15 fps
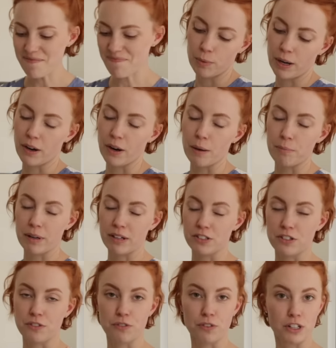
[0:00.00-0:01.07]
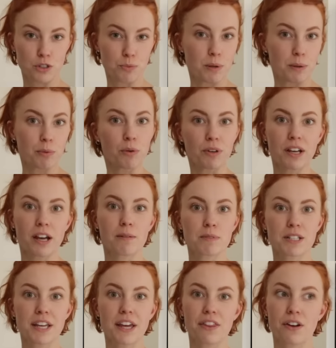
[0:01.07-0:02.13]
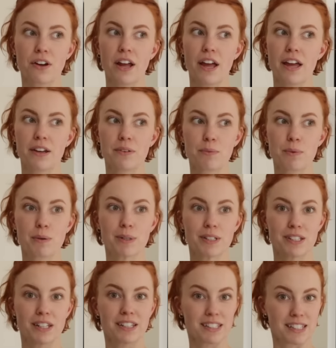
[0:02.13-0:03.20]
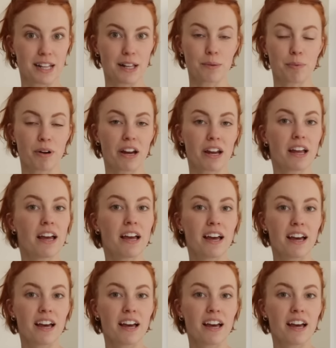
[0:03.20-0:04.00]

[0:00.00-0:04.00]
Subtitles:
where a bunch of French people would come together and we would celebrate